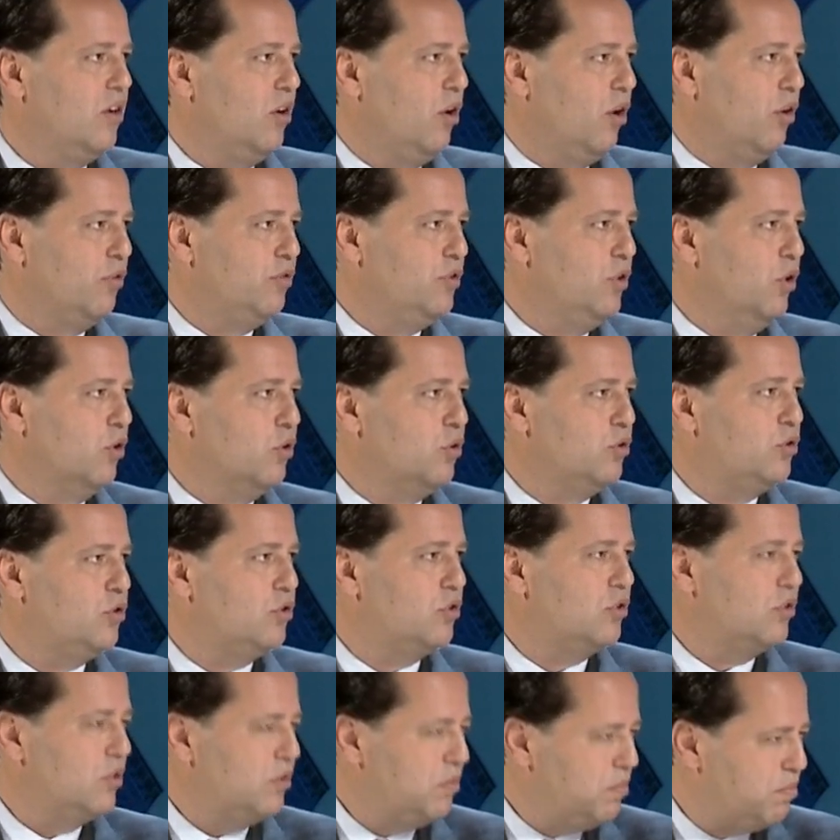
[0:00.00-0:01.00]
of
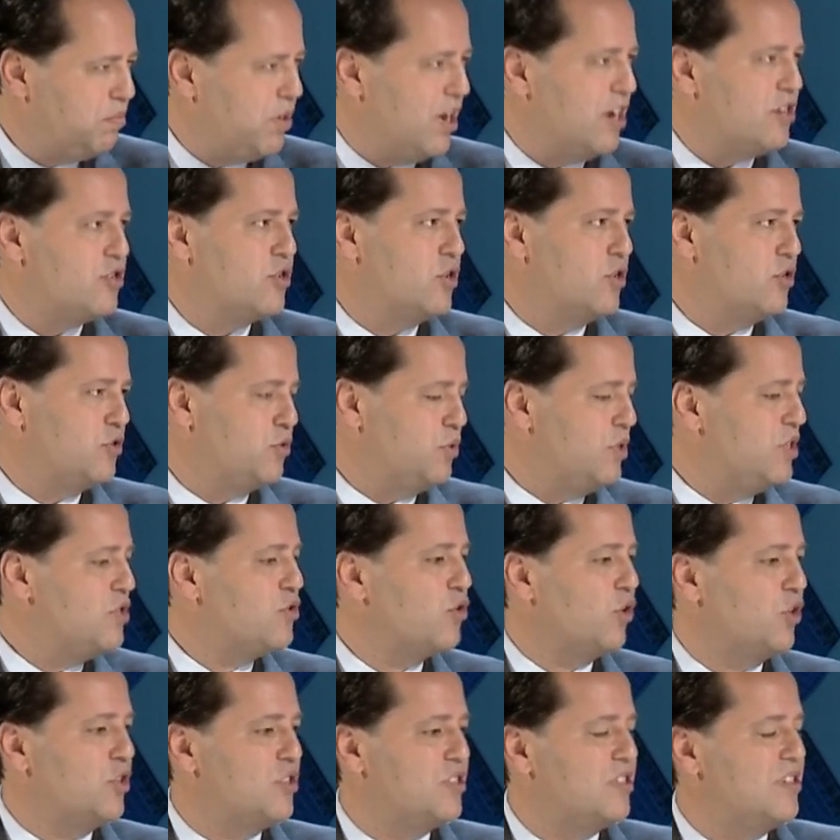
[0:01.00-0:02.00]
those precious
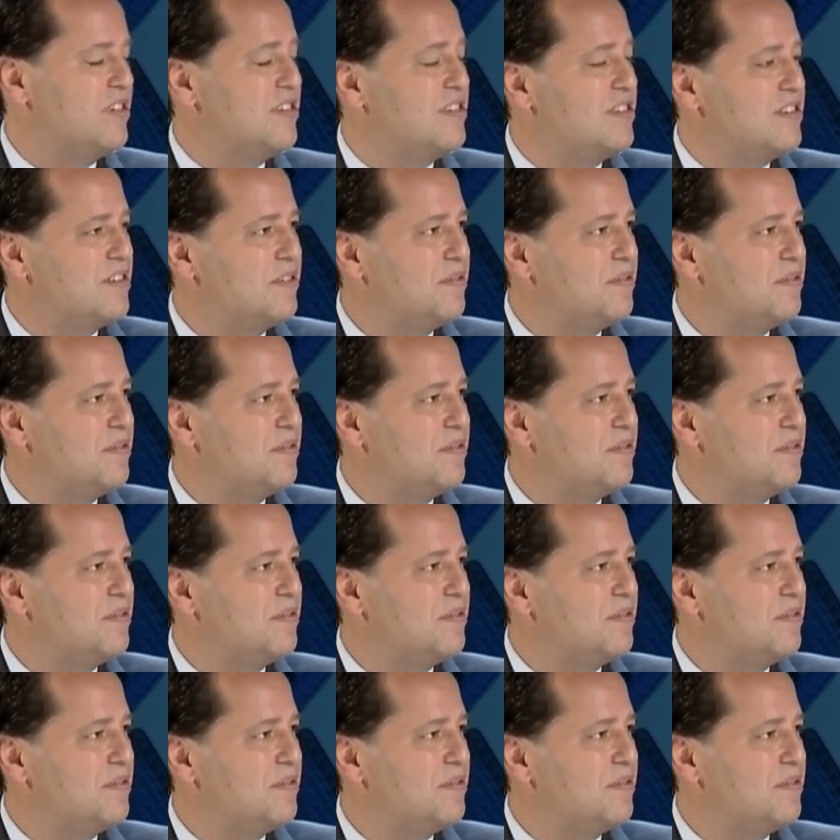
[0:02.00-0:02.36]
resources.